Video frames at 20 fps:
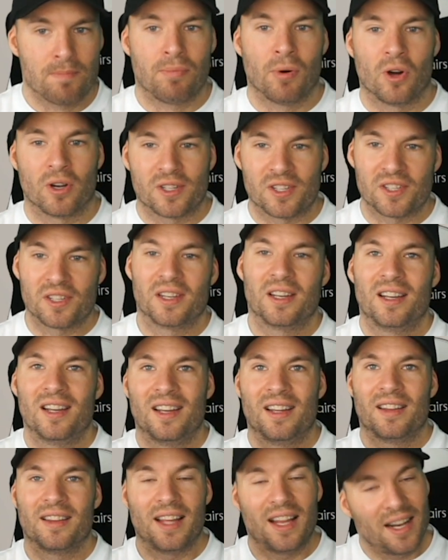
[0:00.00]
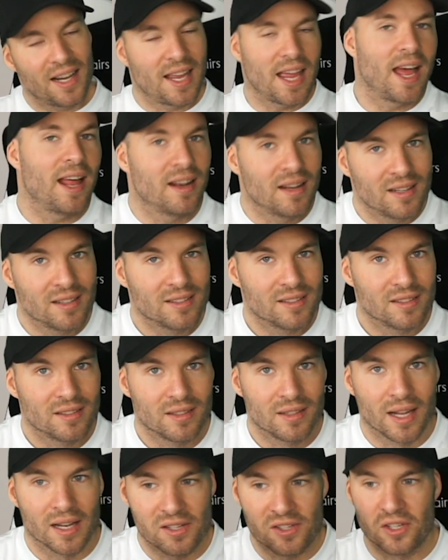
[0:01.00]
But then again,
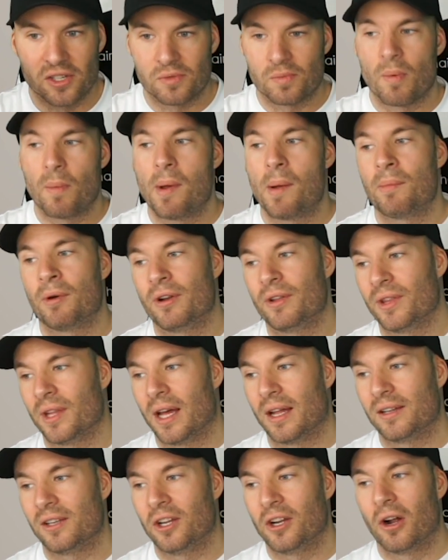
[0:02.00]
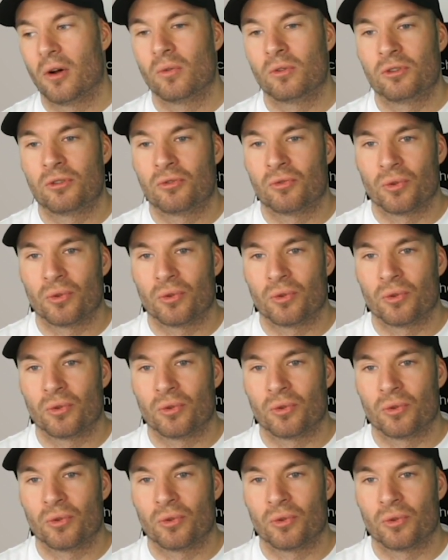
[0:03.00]
let's just remember that, you know,